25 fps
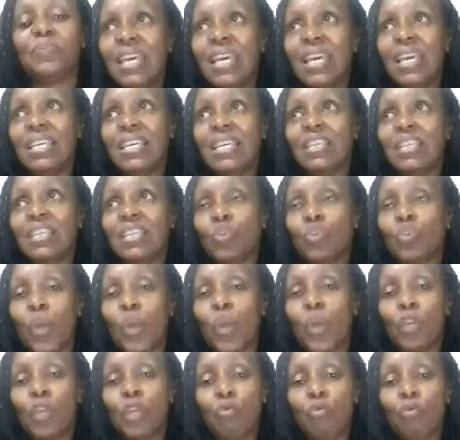is
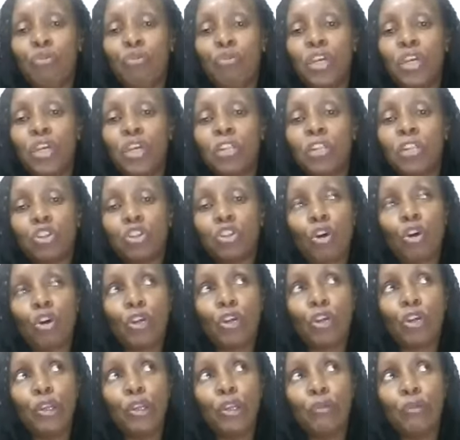when you feel
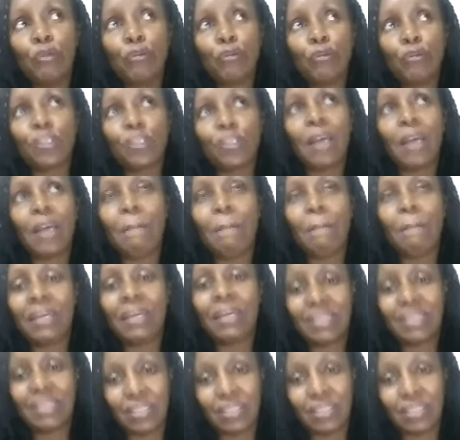sorry for
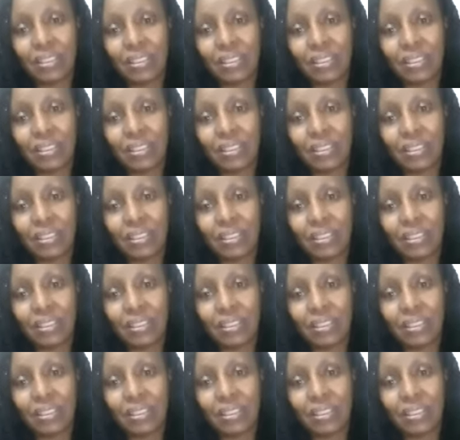somebody.